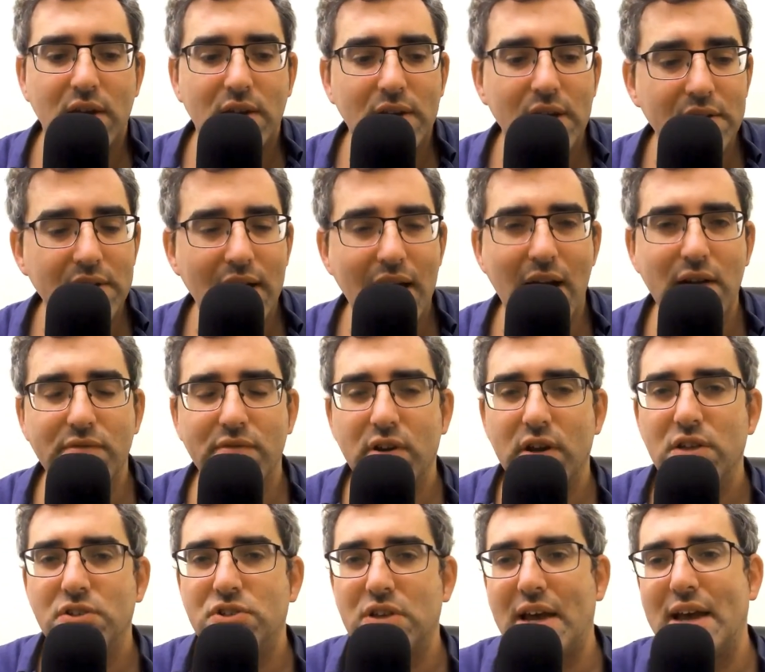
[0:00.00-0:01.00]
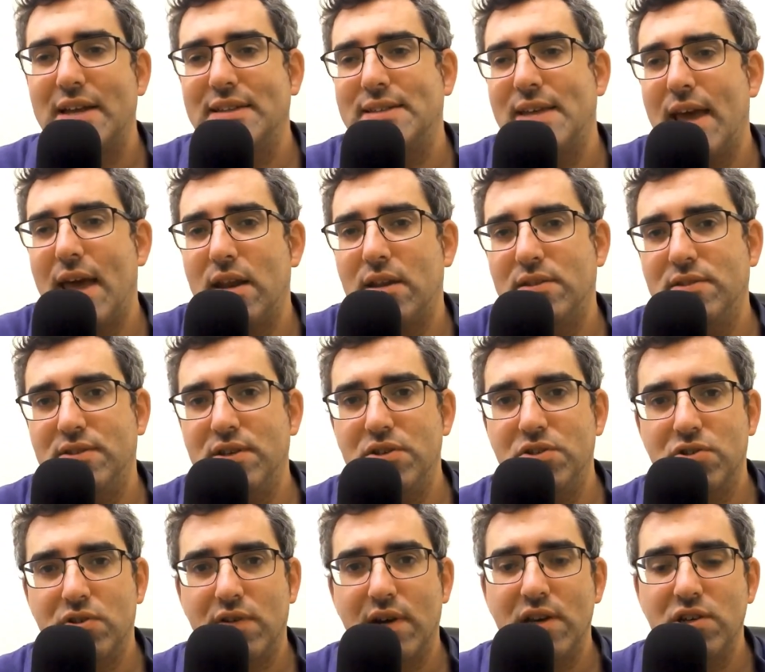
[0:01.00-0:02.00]
Now, the average tenancy
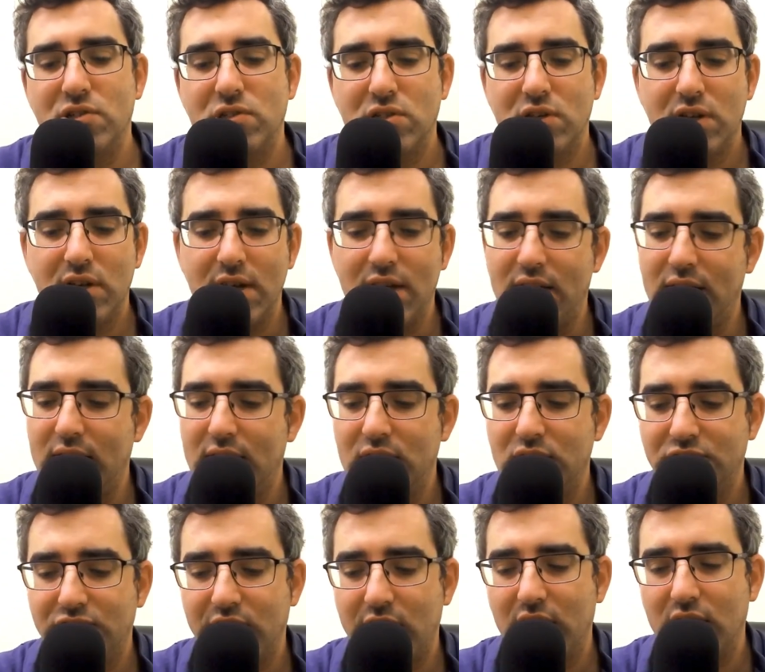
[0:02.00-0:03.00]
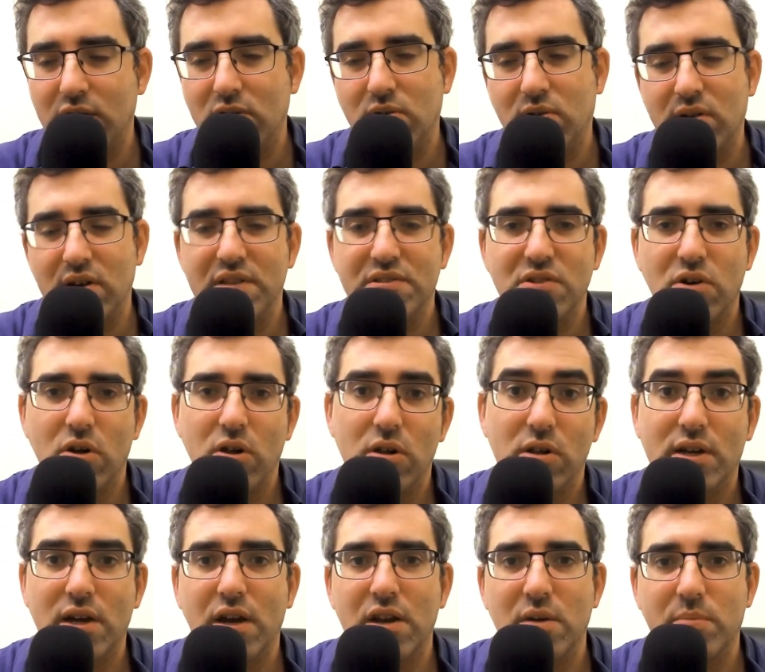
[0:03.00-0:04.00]
duration in Israel, of course,
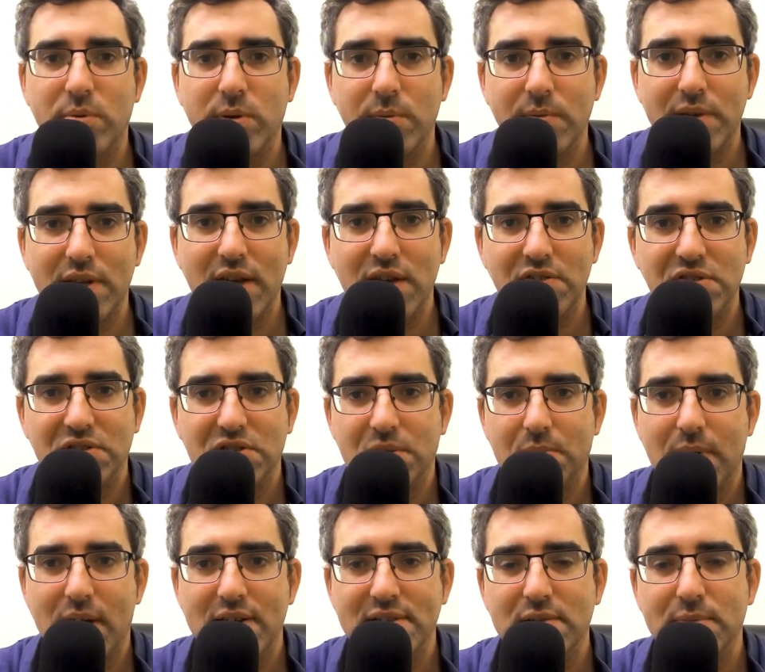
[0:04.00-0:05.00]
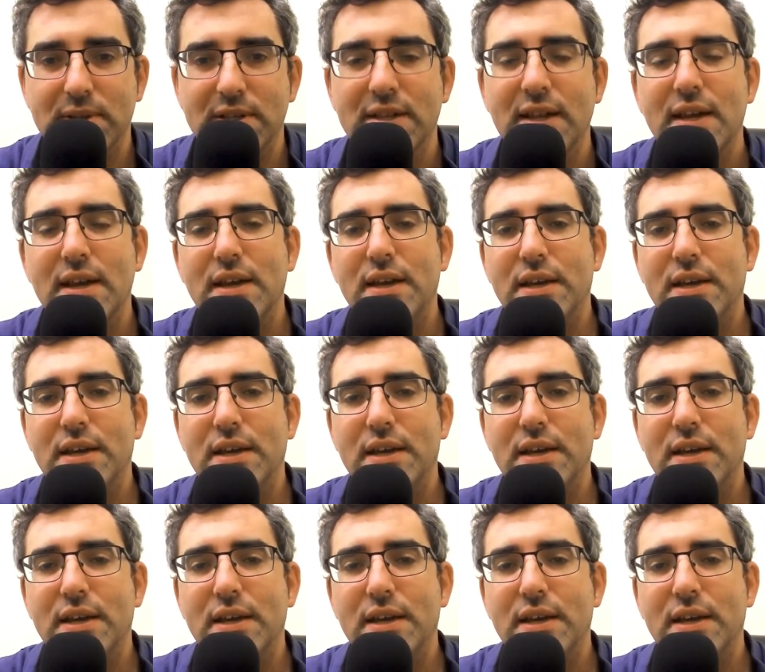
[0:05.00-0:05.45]
all kind of permutations are possible.